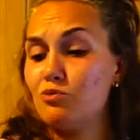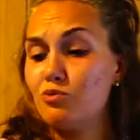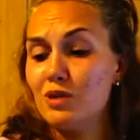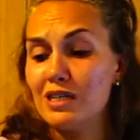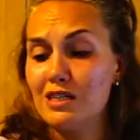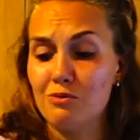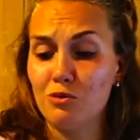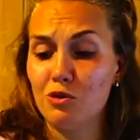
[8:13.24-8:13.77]

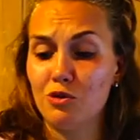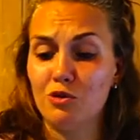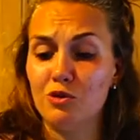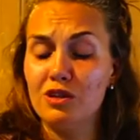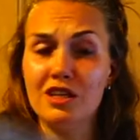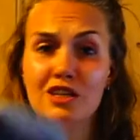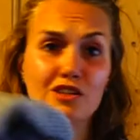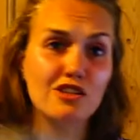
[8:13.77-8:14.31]
really small.
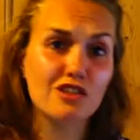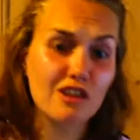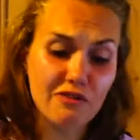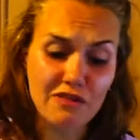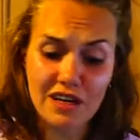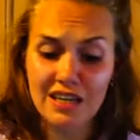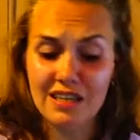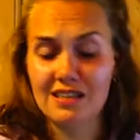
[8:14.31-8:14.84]
Stuff
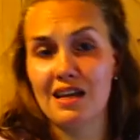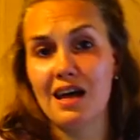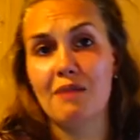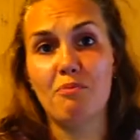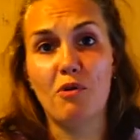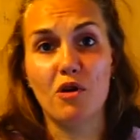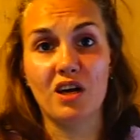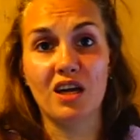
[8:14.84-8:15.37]
it in a side
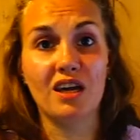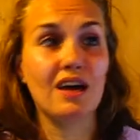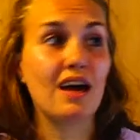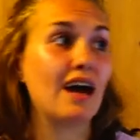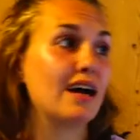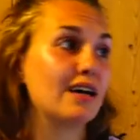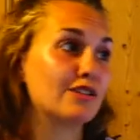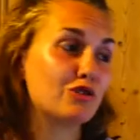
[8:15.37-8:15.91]
pocket,
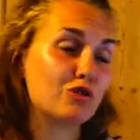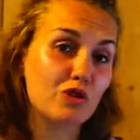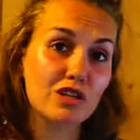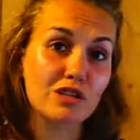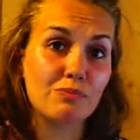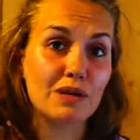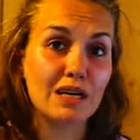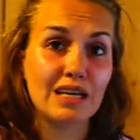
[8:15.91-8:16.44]
and
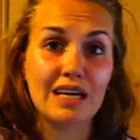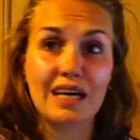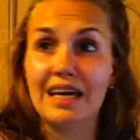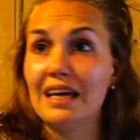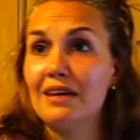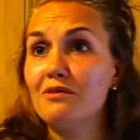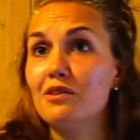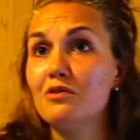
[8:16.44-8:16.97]
trust me,
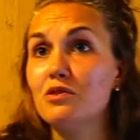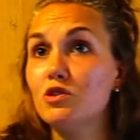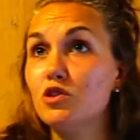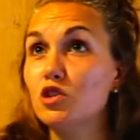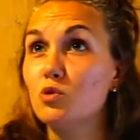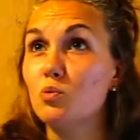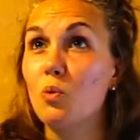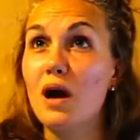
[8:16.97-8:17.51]
even if you
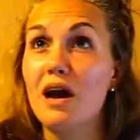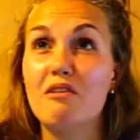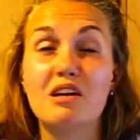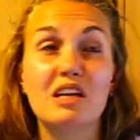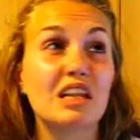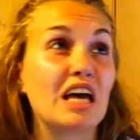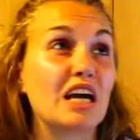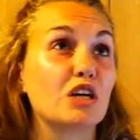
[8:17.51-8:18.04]
just wear
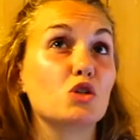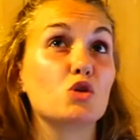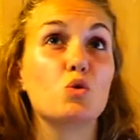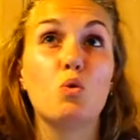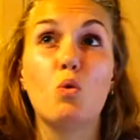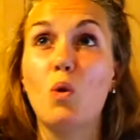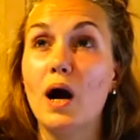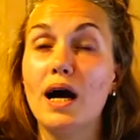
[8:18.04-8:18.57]
it like
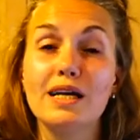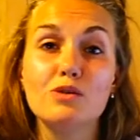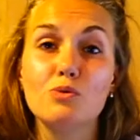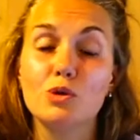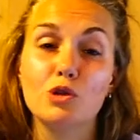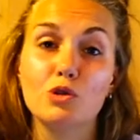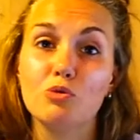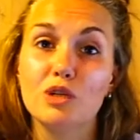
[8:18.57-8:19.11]
twice
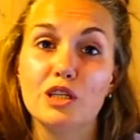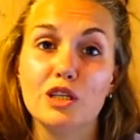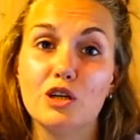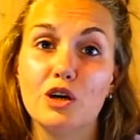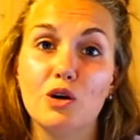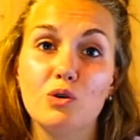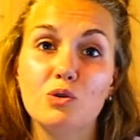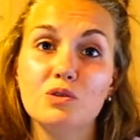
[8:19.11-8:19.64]
when you're really
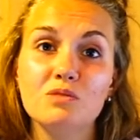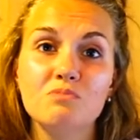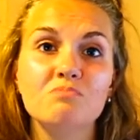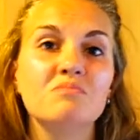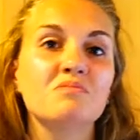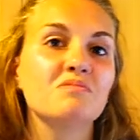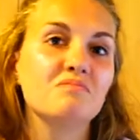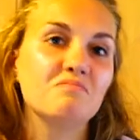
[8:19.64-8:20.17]
cold,
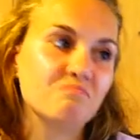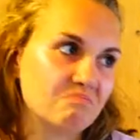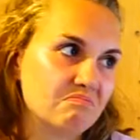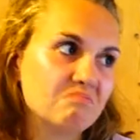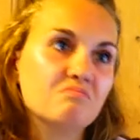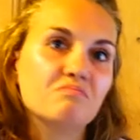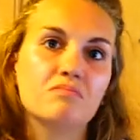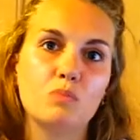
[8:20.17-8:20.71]

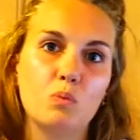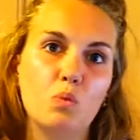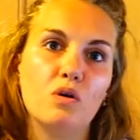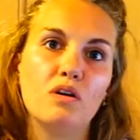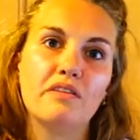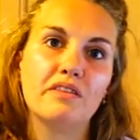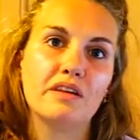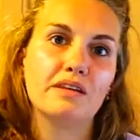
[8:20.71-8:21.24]

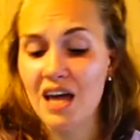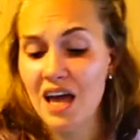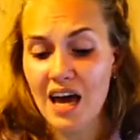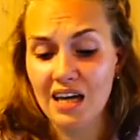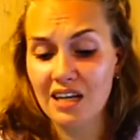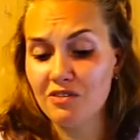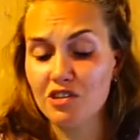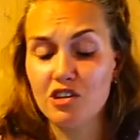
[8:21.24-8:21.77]
worth it.
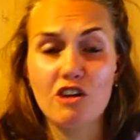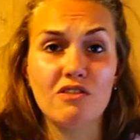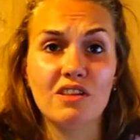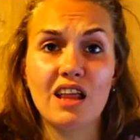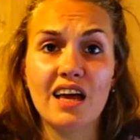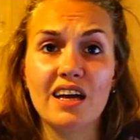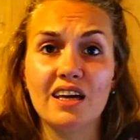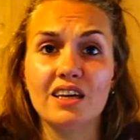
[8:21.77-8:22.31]
And if you don't even
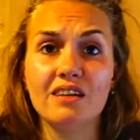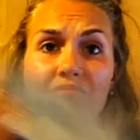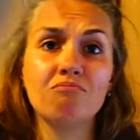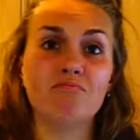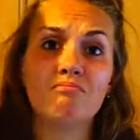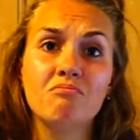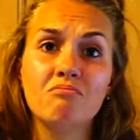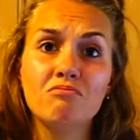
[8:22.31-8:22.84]
like it,
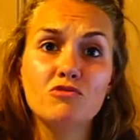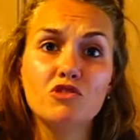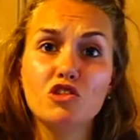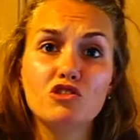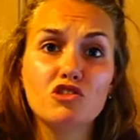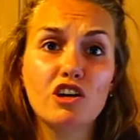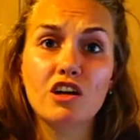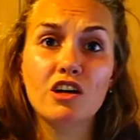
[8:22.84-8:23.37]

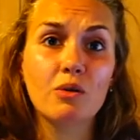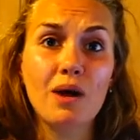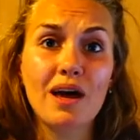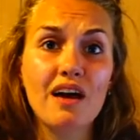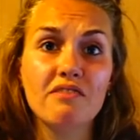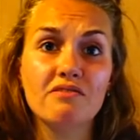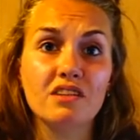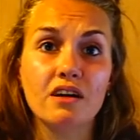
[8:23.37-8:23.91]
just chuck it away
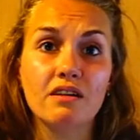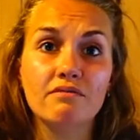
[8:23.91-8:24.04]
after.